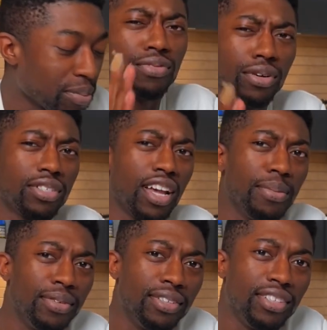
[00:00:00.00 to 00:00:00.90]
For
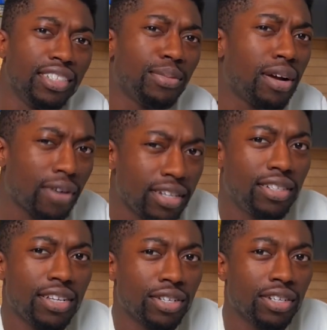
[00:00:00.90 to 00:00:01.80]
example, does my rice
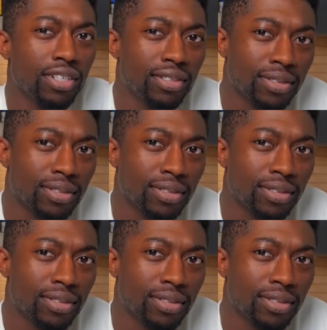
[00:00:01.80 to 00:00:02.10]
taste good?